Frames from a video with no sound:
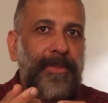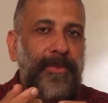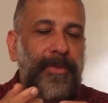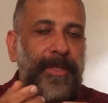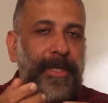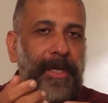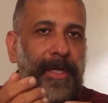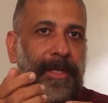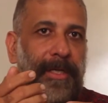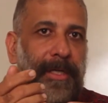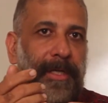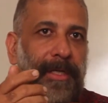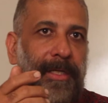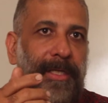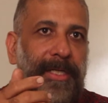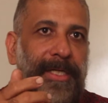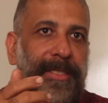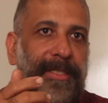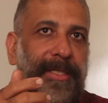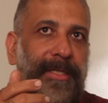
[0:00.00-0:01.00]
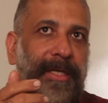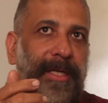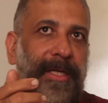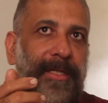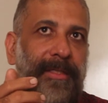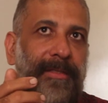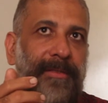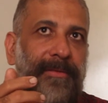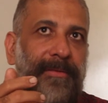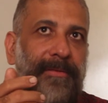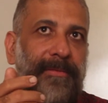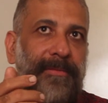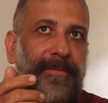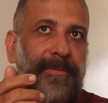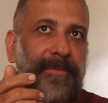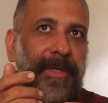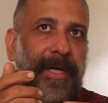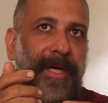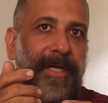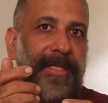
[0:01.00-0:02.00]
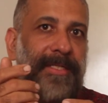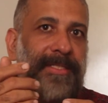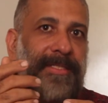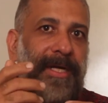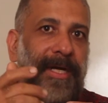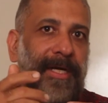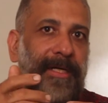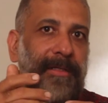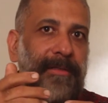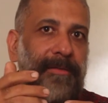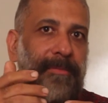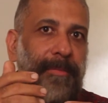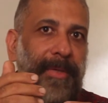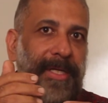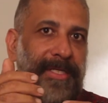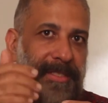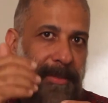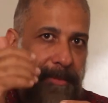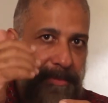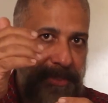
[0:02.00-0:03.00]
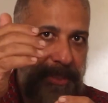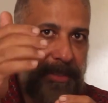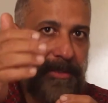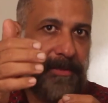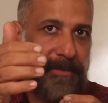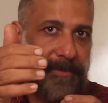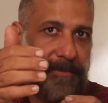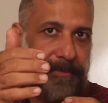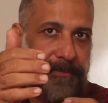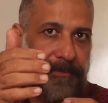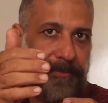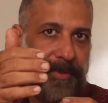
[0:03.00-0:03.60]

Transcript: So it will need that I understand my subject.